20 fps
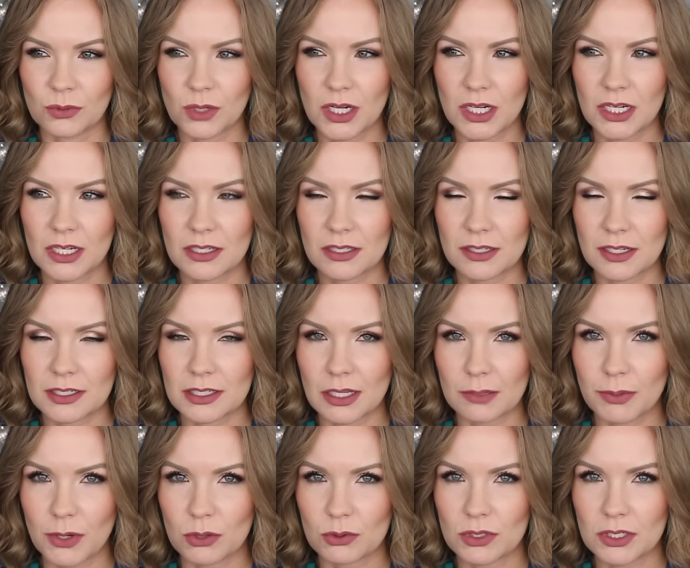What is this
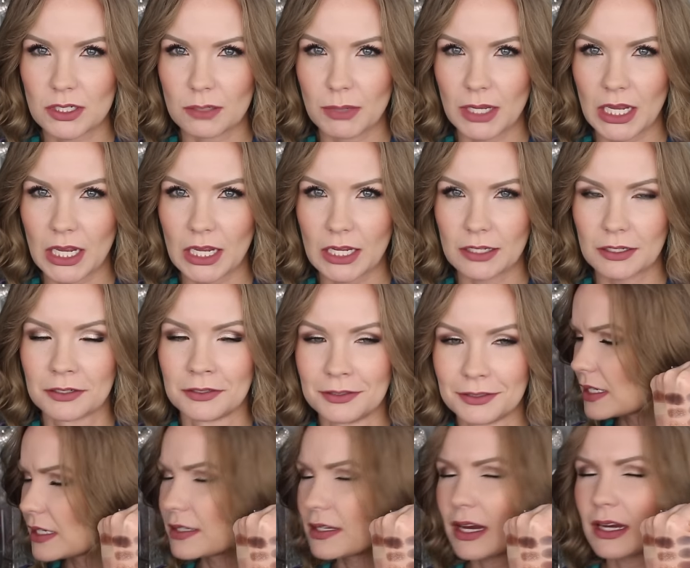supposed to be?
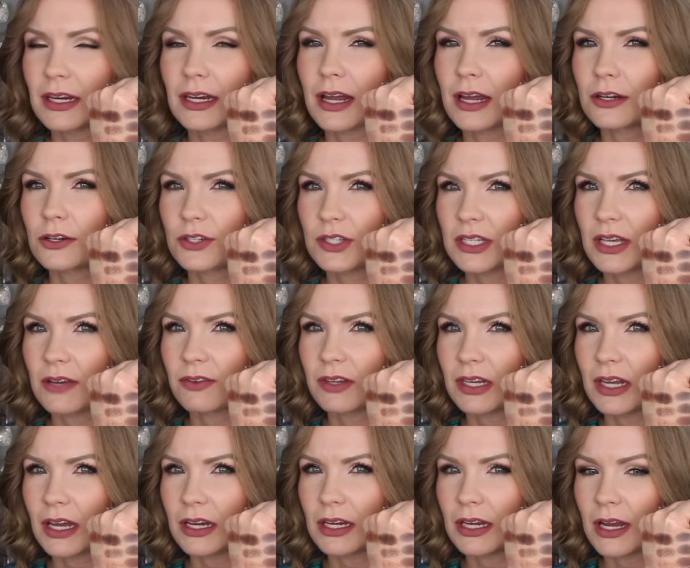$6.99 or
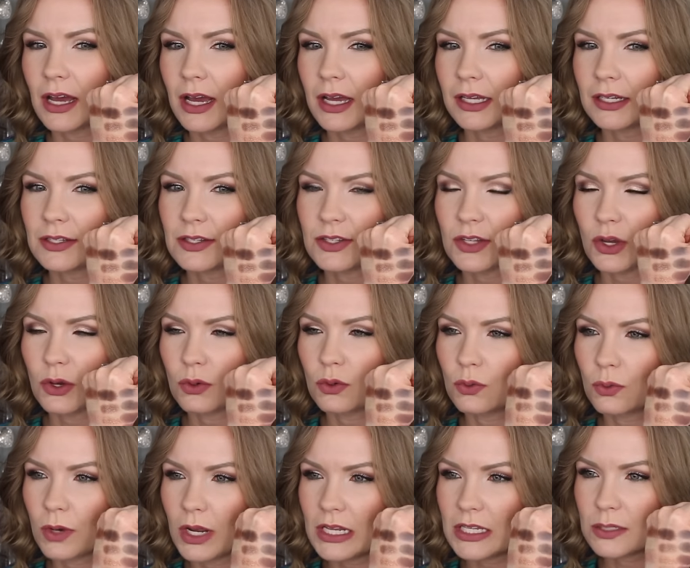$7.99, so
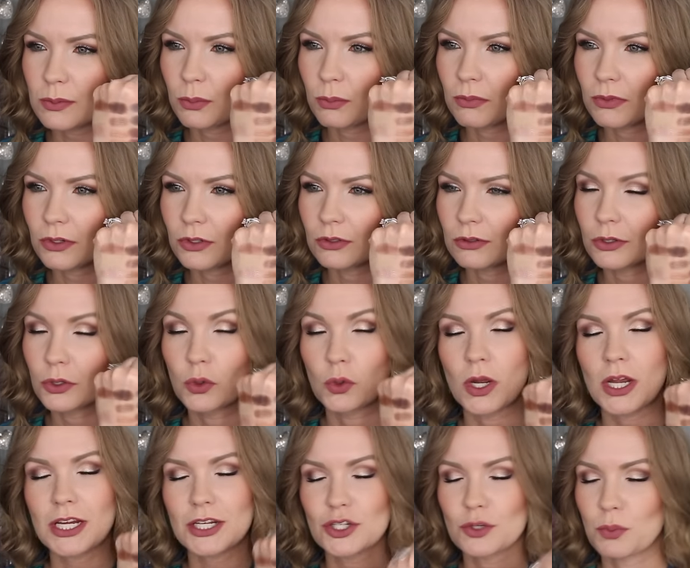
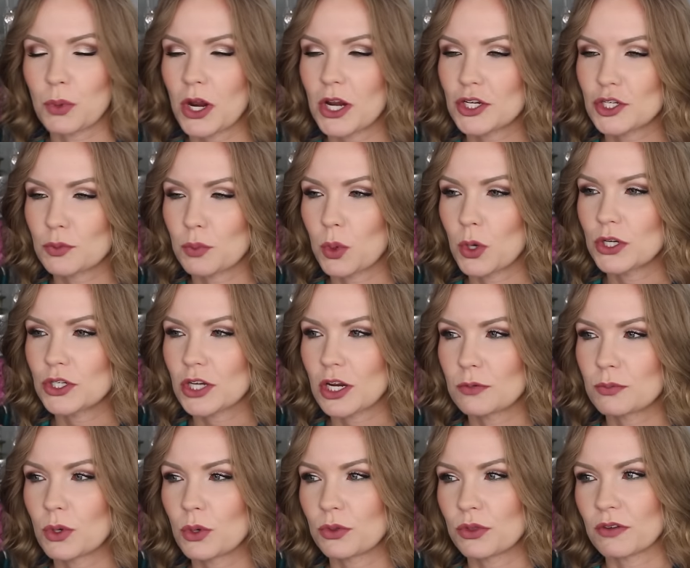grayish price point on
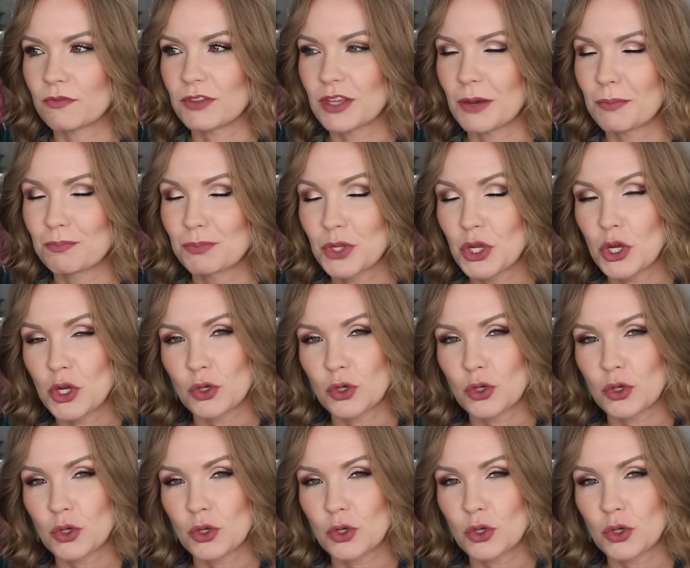both of them.